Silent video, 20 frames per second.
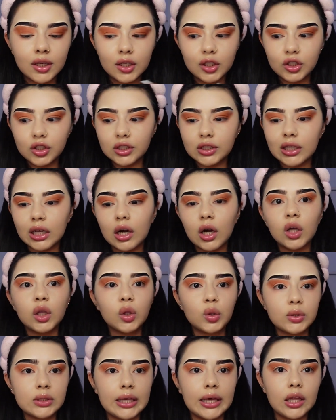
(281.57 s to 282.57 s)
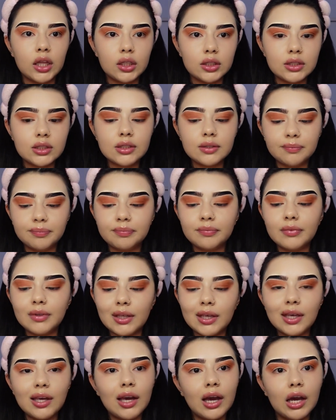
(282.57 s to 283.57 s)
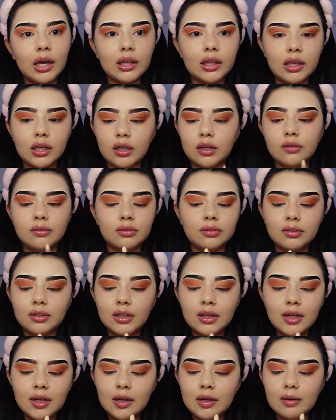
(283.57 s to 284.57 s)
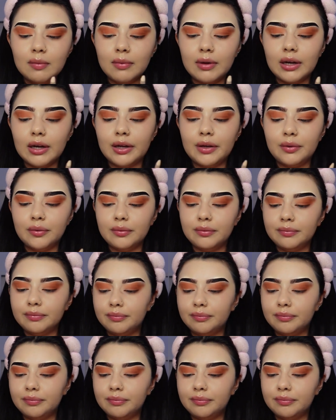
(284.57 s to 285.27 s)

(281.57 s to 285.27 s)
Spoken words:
Just like all those gals. King Kylie, you know, my idol.